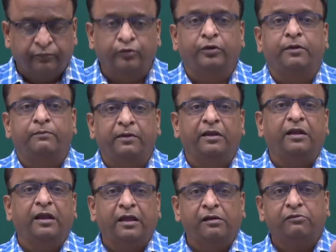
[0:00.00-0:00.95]
You can
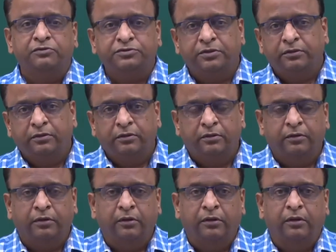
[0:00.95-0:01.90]
begin like a question.
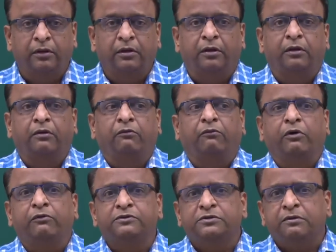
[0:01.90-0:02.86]

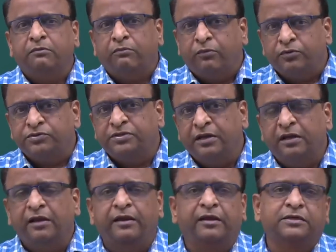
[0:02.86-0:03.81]
What was the most
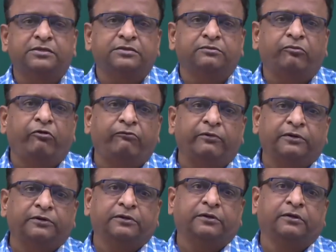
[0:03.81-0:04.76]
hilarious
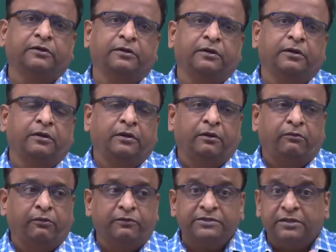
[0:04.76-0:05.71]
moment?
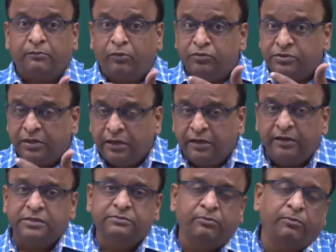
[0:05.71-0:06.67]
What was the most
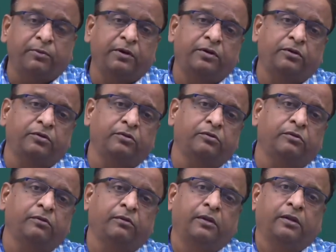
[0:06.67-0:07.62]
hilarious moment
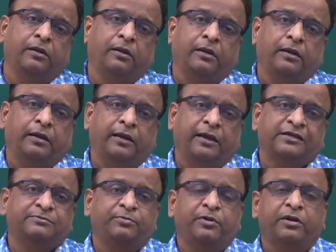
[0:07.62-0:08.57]
you
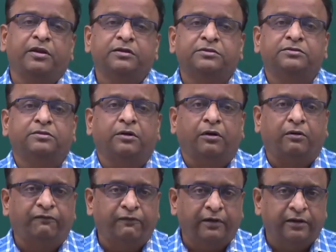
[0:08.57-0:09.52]
experienced
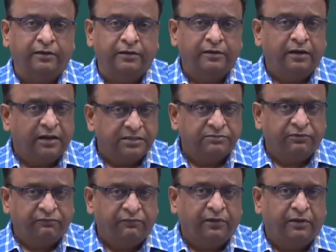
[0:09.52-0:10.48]
off late in the last
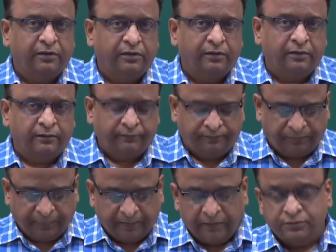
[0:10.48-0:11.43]
one week?
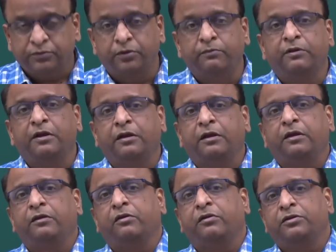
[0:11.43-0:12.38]
So
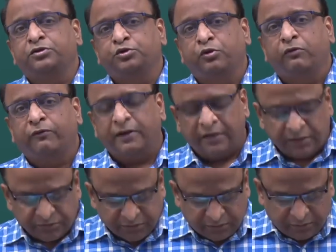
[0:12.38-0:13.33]
immediately you are sure of the
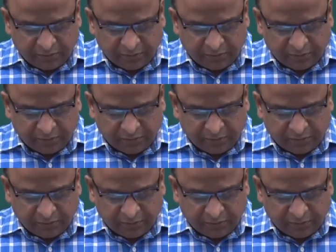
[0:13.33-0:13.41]
attention.